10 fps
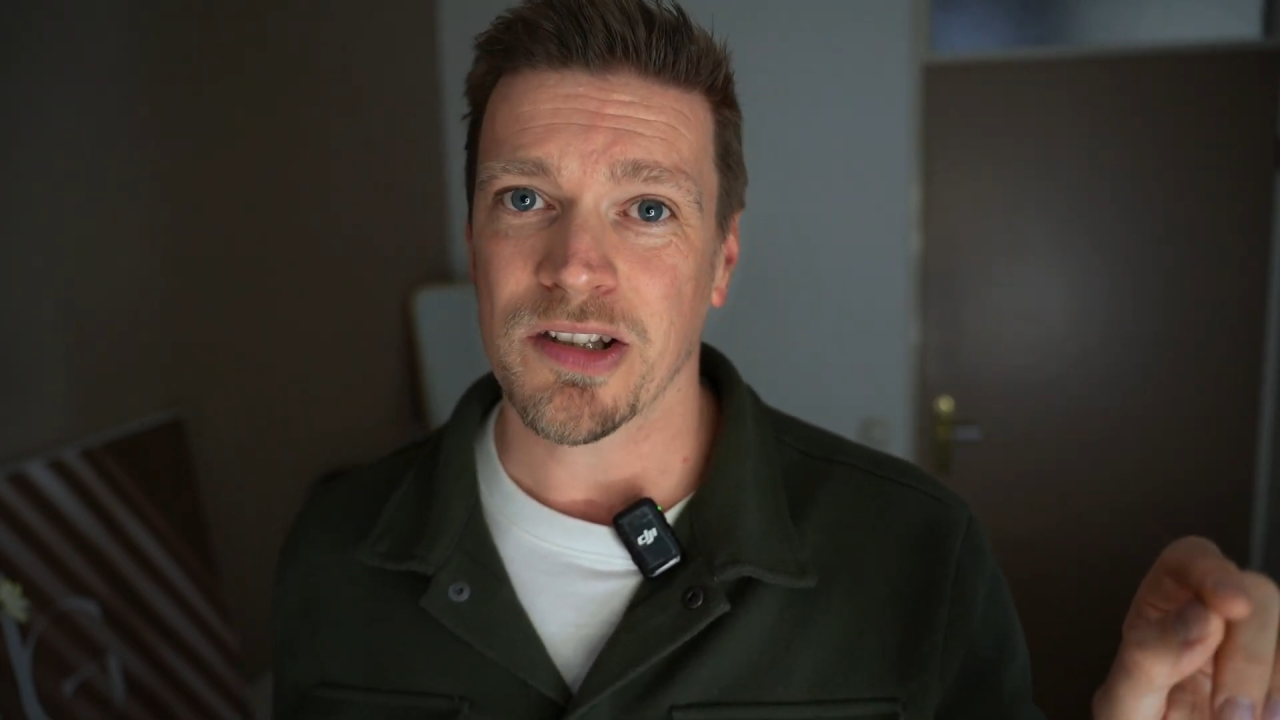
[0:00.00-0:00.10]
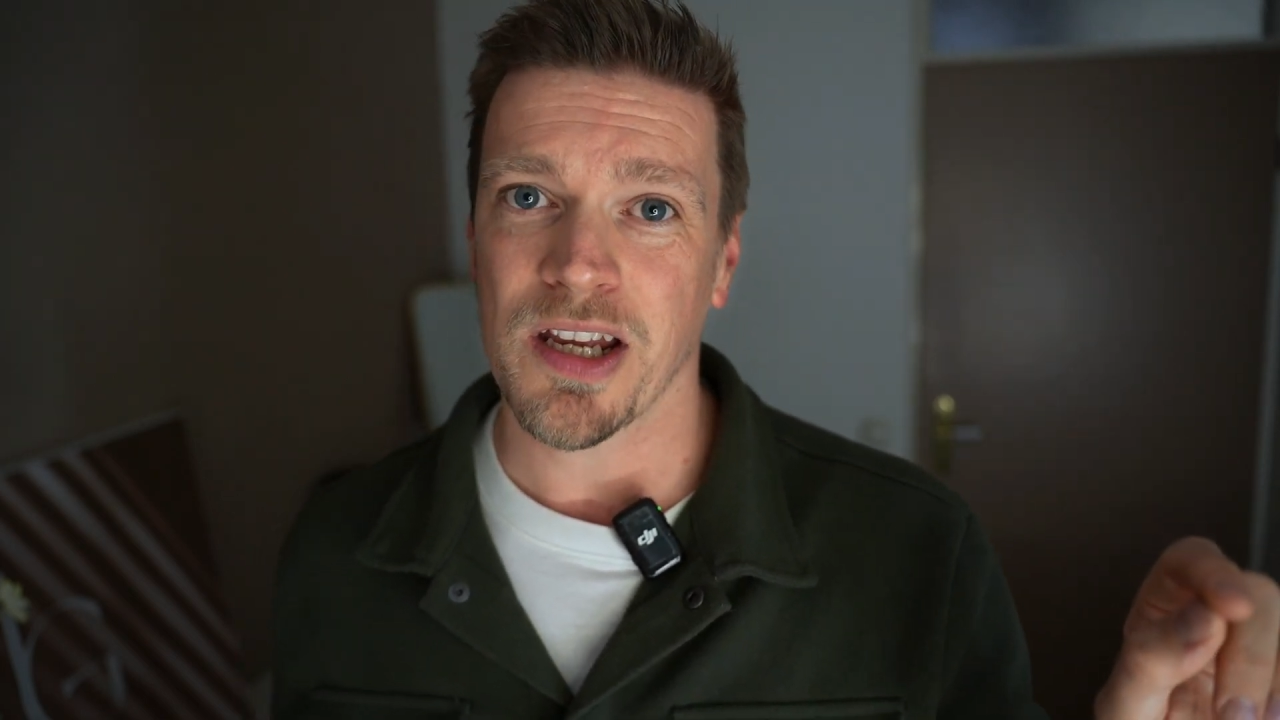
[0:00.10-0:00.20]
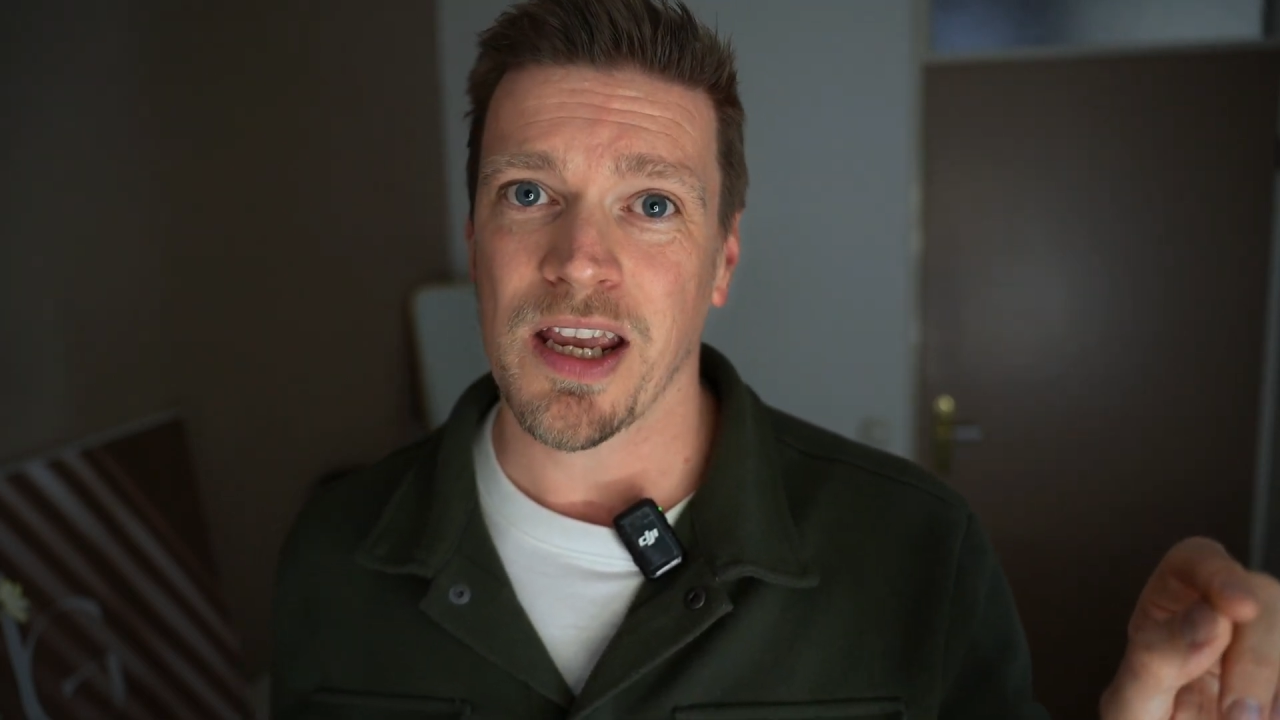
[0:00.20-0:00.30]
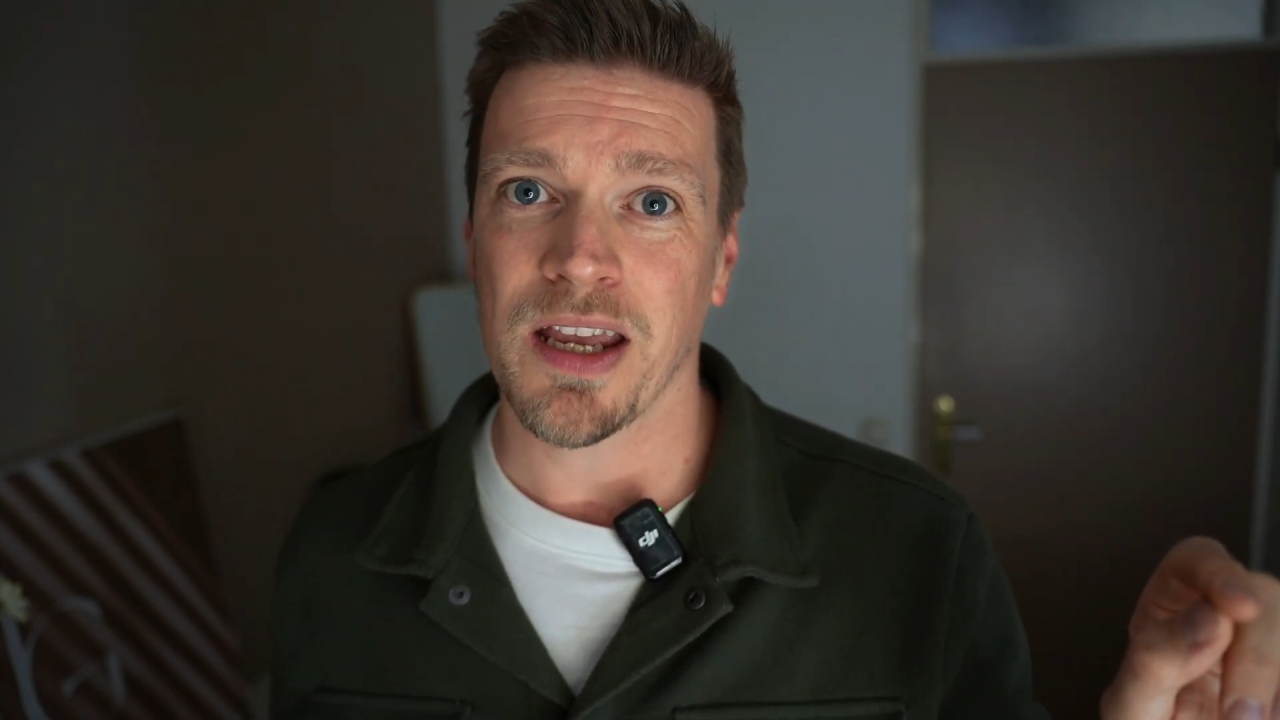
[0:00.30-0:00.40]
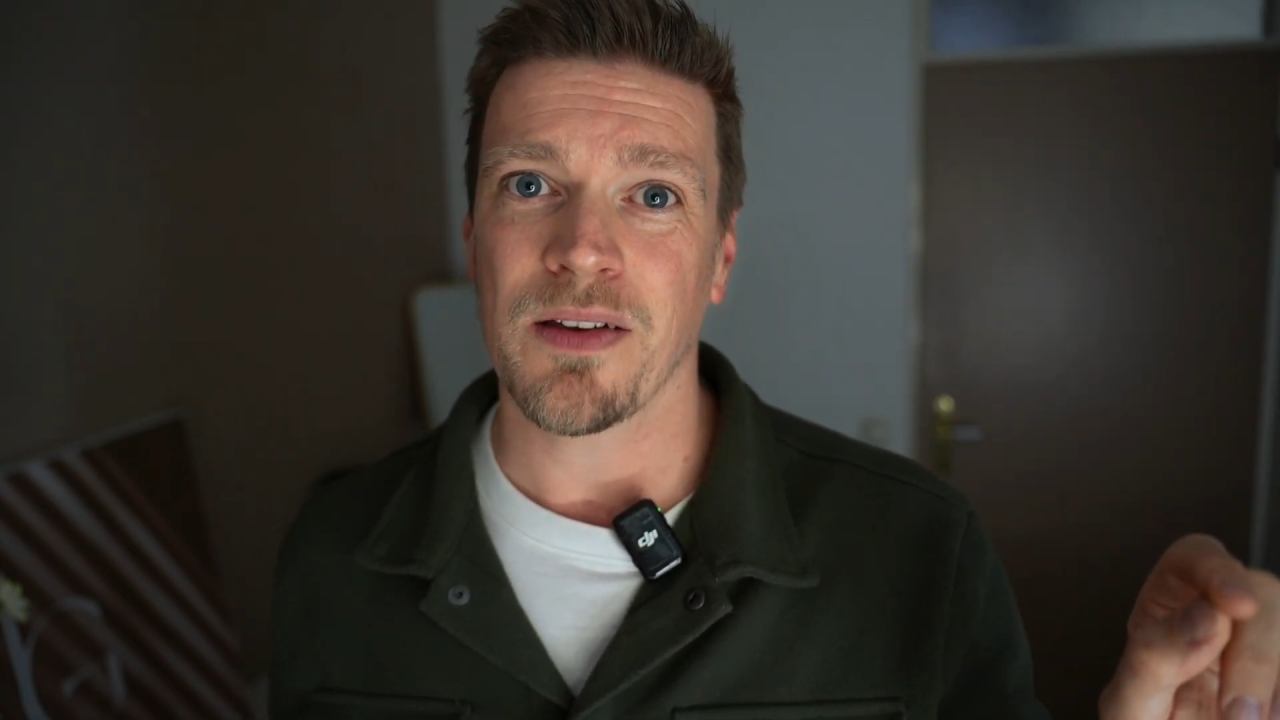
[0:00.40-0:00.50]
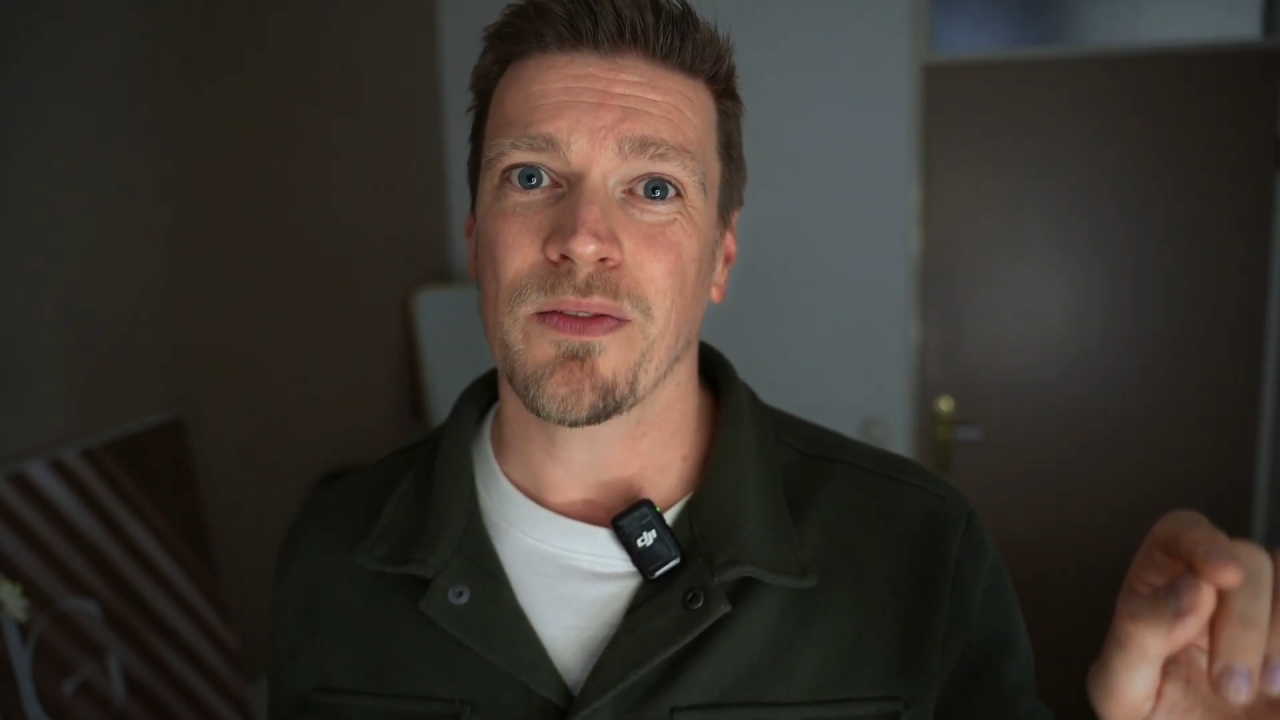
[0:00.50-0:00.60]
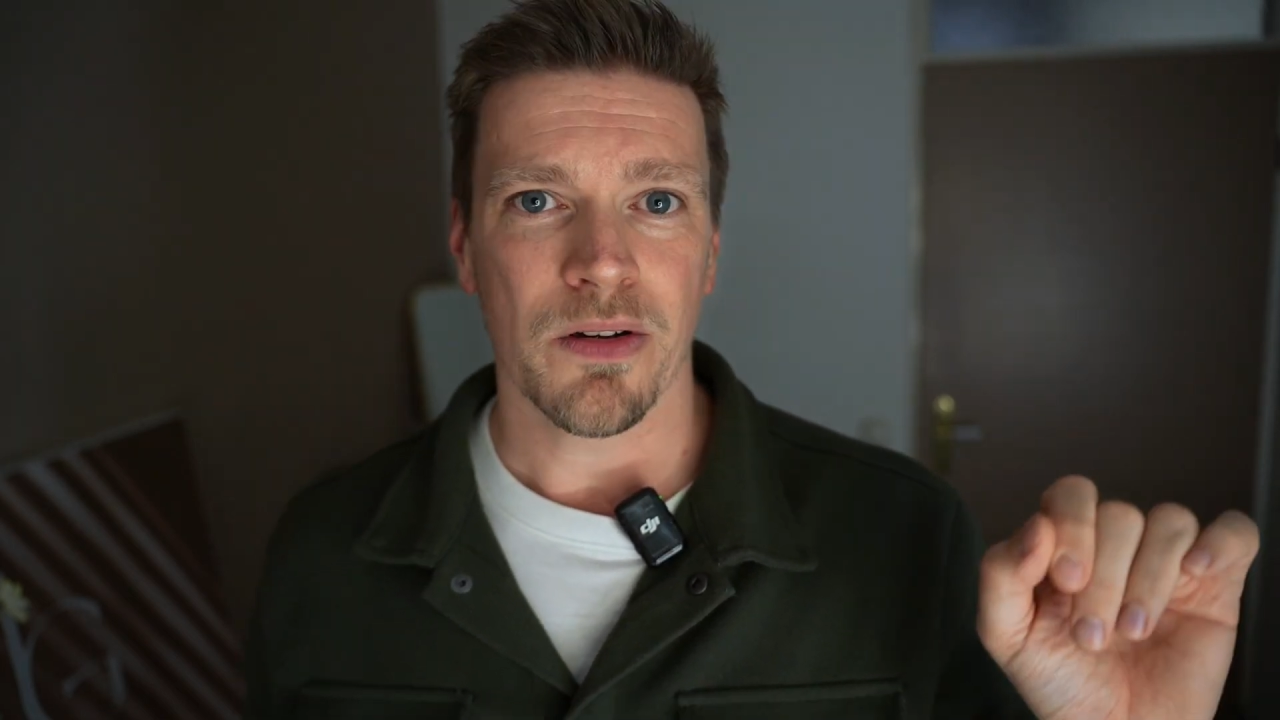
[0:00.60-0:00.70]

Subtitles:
say